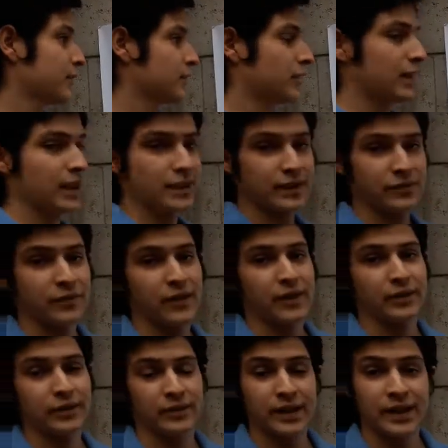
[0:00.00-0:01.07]
To
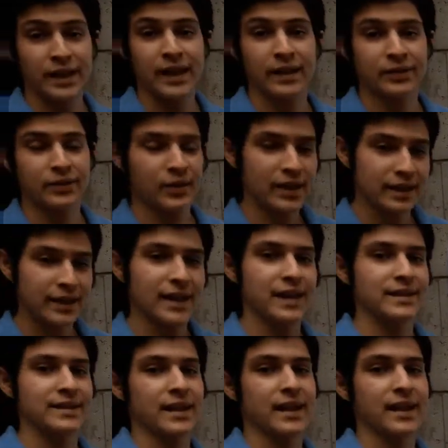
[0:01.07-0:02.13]
identify, to
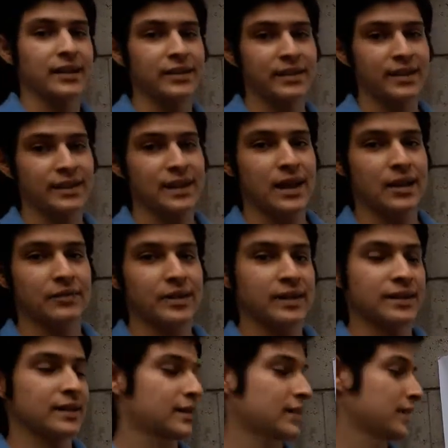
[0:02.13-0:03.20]
analyze a direct
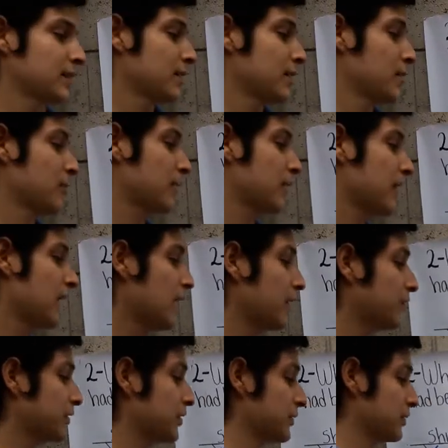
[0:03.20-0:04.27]
object, we
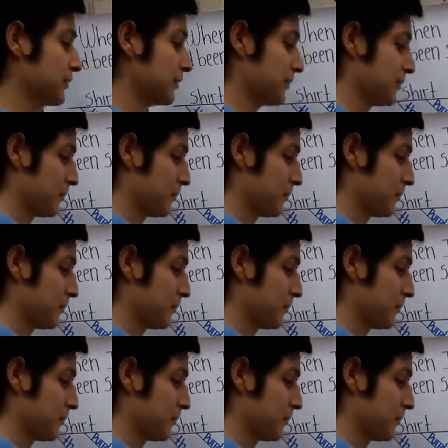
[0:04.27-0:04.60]
have to